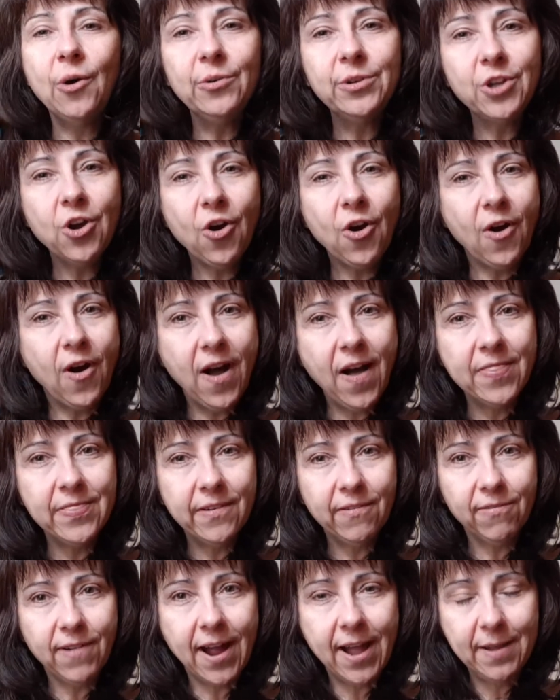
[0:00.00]
you're on the
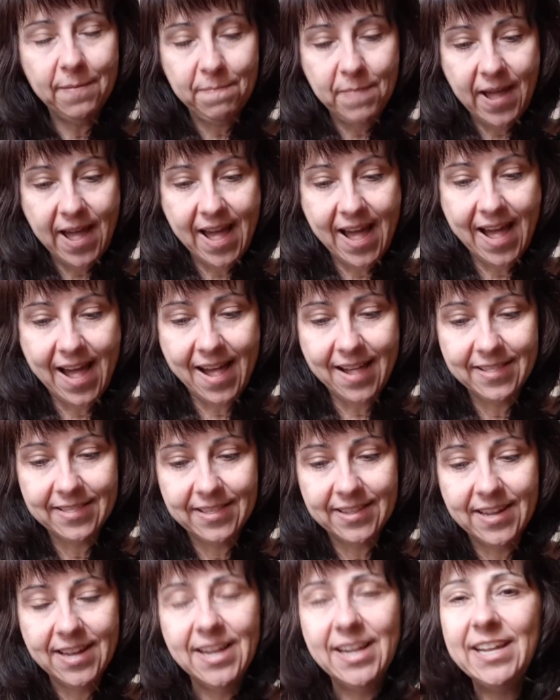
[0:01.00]
right path.
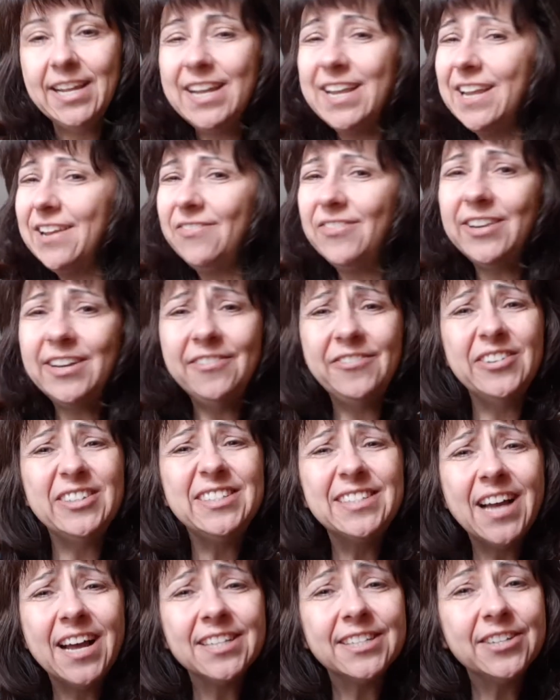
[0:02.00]
Even if it
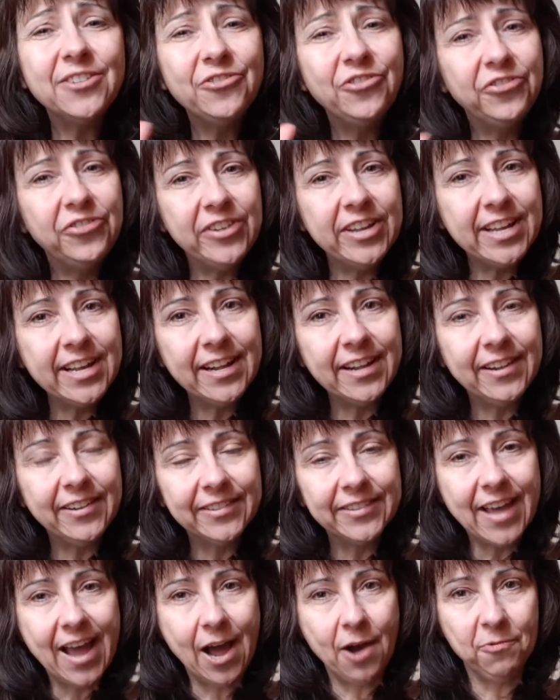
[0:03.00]
doesn't feel
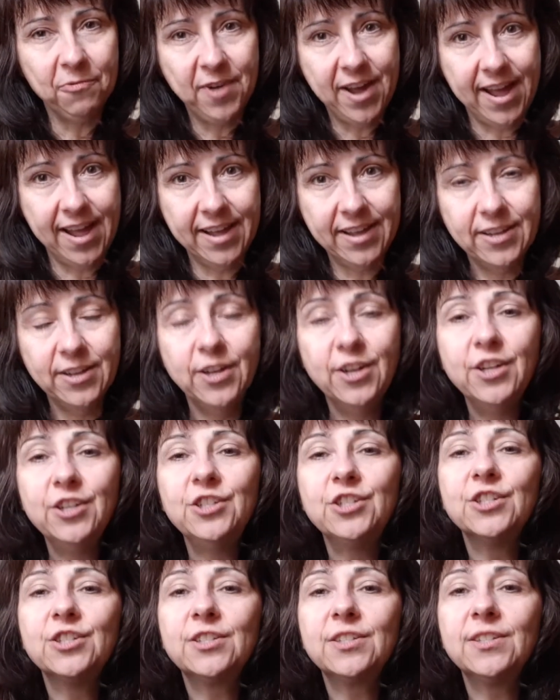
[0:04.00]
that way,
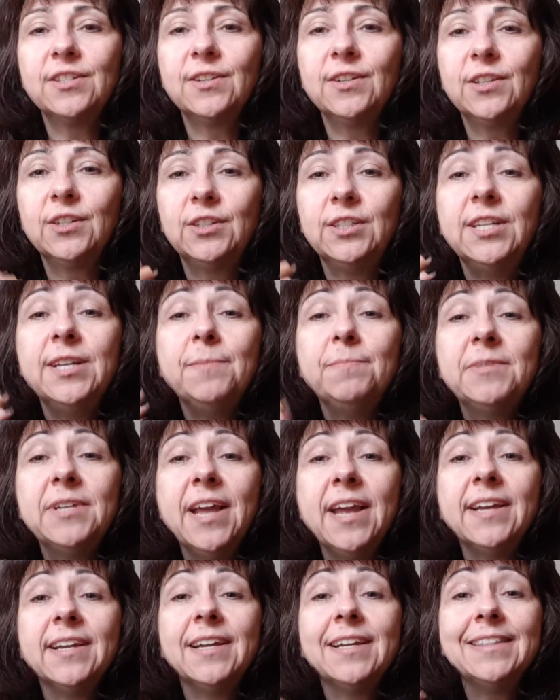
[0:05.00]
just keep
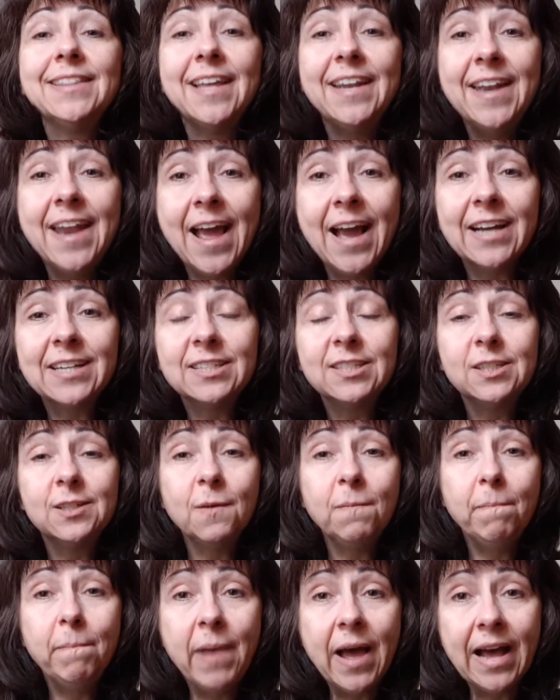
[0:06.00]
taking the next
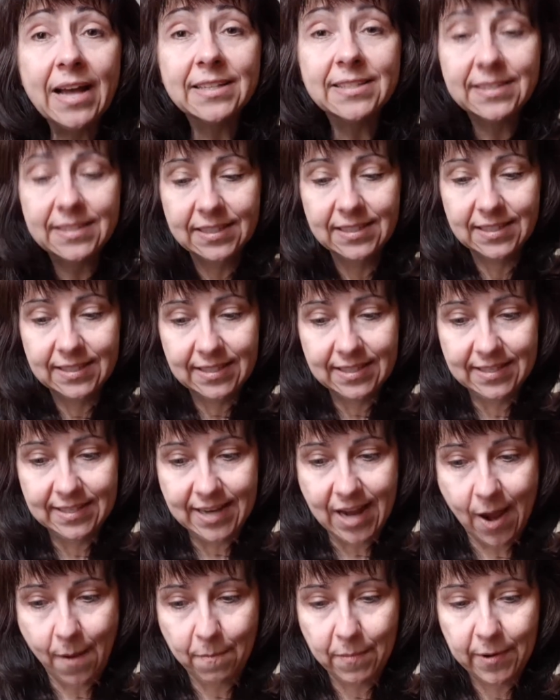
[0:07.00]
best
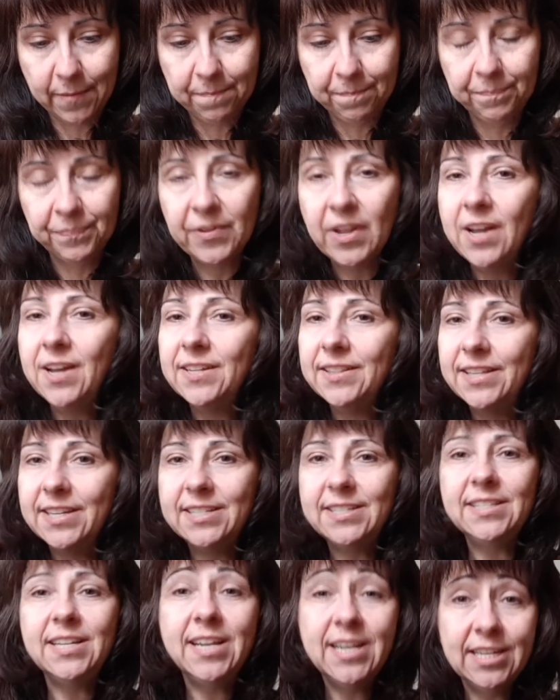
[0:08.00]
step.
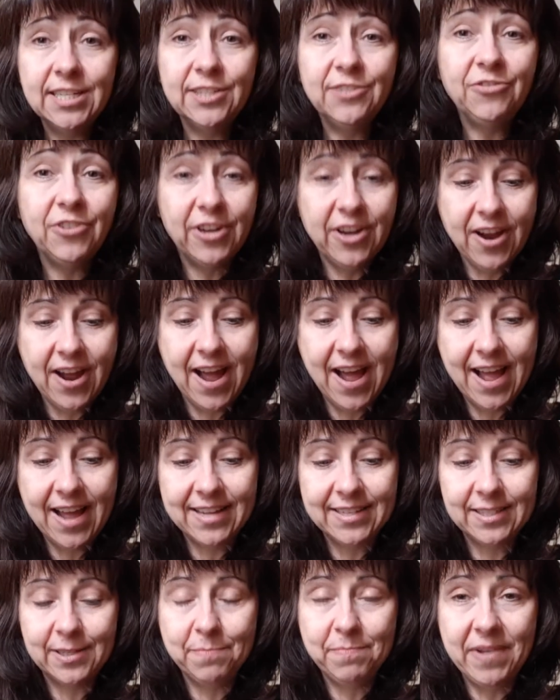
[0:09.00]
This is for your
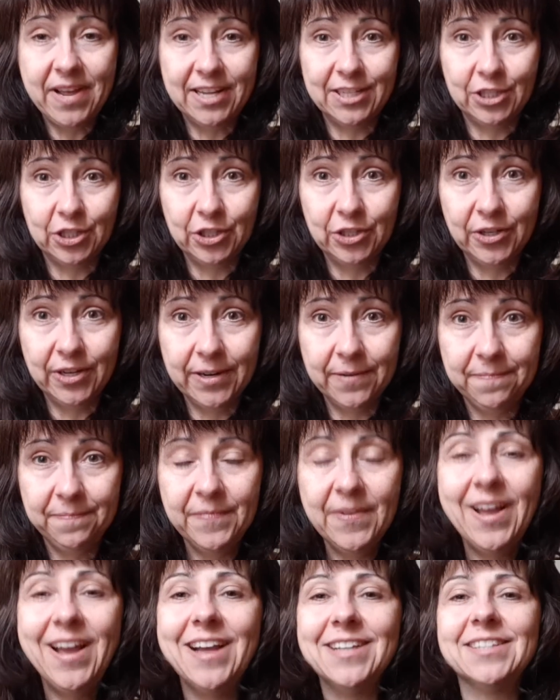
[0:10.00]
highest and best good.
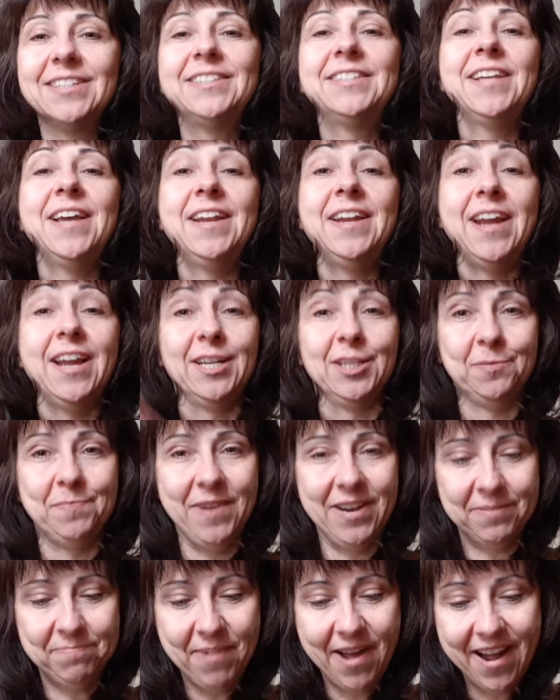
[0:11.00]
As I said,
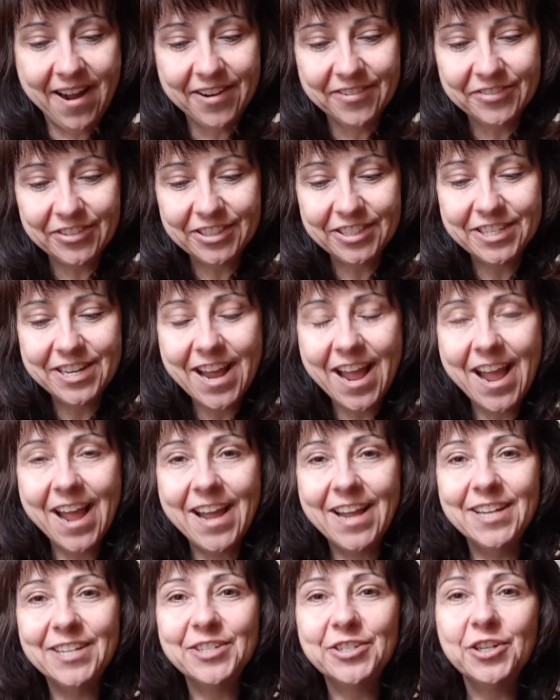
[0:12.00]
expect powerful
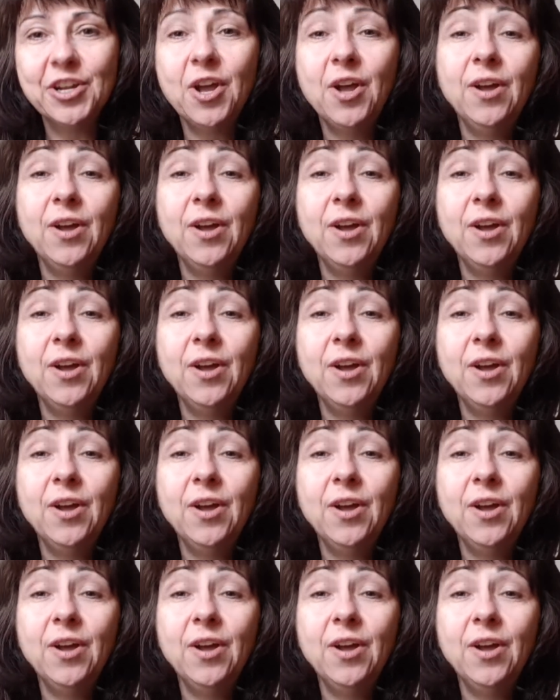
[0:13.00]
change.